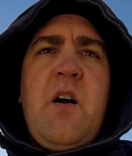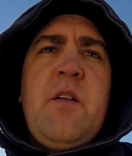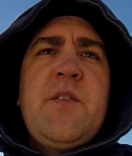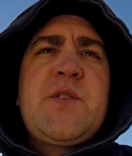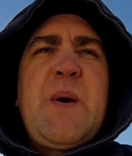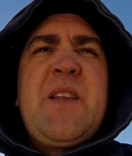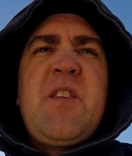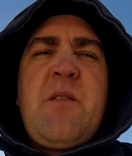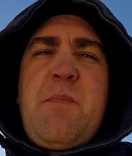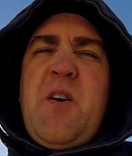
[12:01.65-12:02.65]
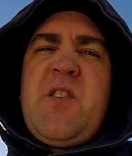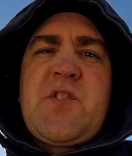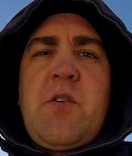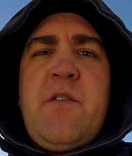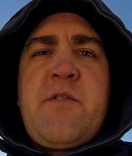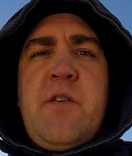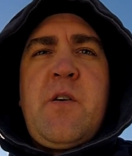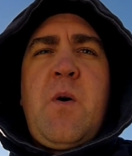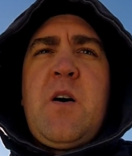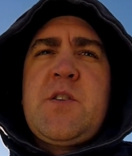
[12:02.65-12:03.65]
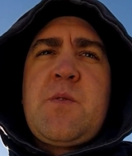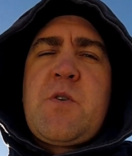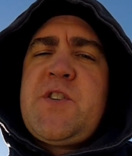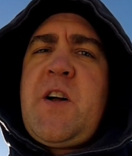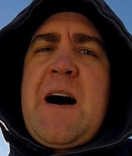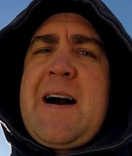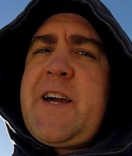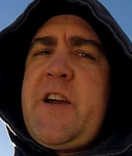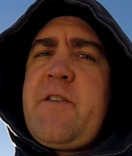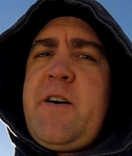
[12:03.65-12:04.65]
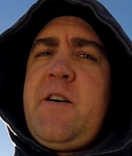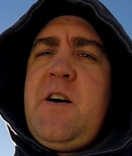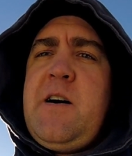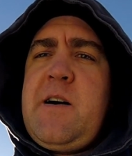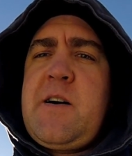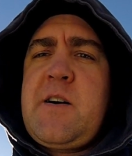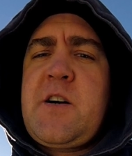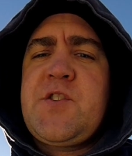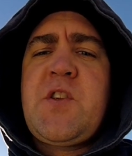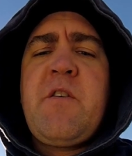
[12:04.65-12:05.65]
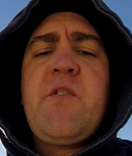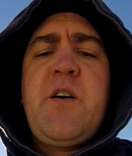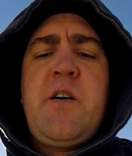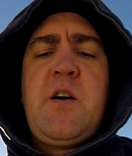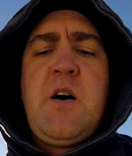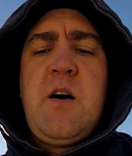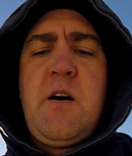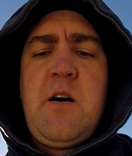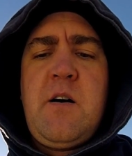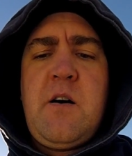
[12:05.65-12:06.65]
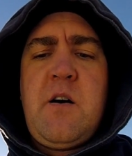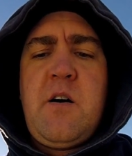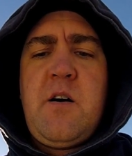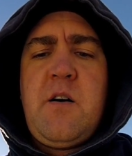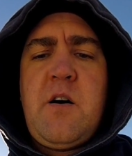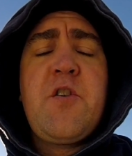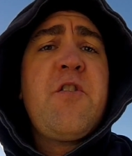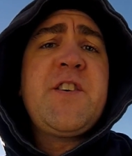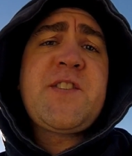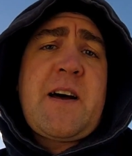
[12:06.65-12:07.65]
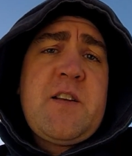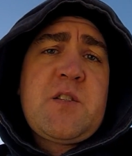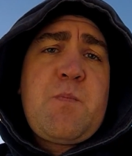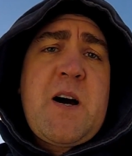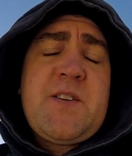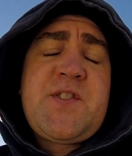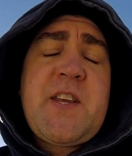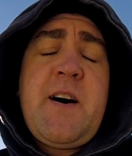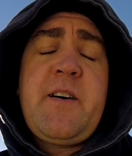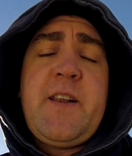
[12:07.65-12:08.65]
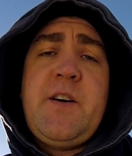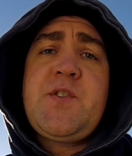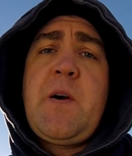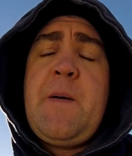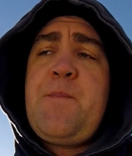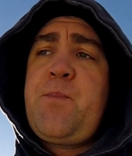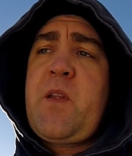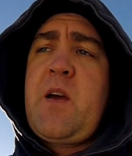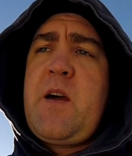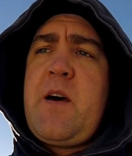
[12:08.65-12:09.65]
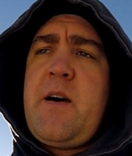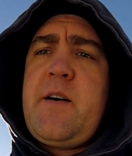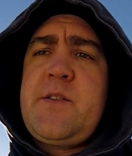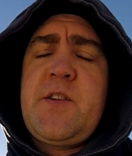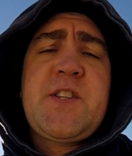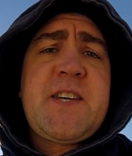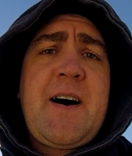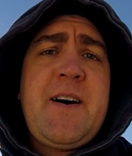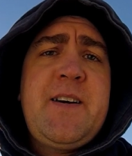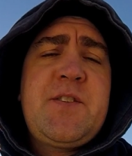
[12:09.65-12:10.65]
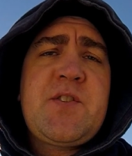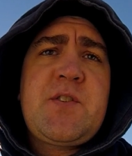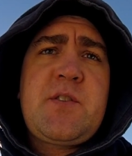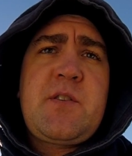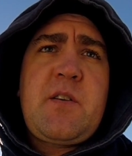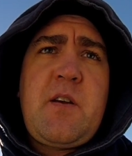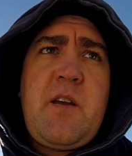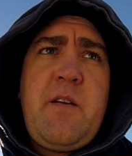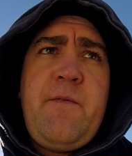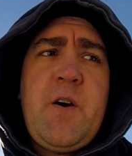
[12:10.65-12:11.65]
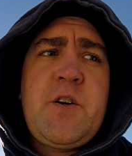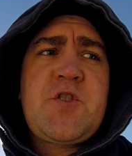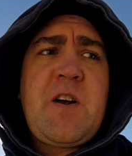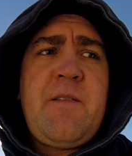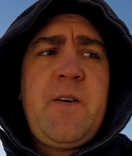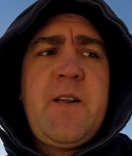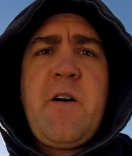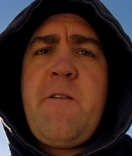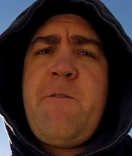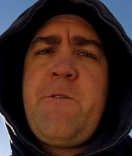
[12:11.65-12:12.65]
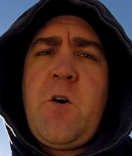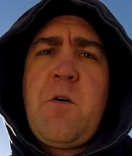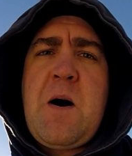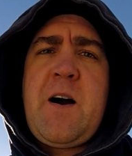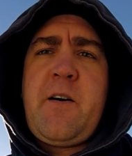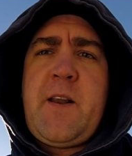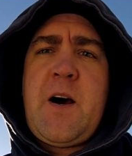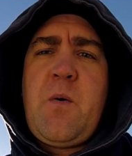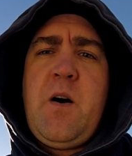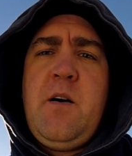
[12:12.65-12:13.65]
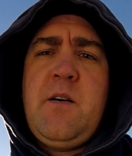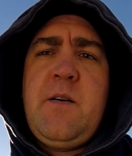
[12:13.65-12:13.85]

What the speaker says: the speed that the boat's going through the water, but it's not accurate, because another science behind sailing is the tides. If you're travelling at 4 miles an hour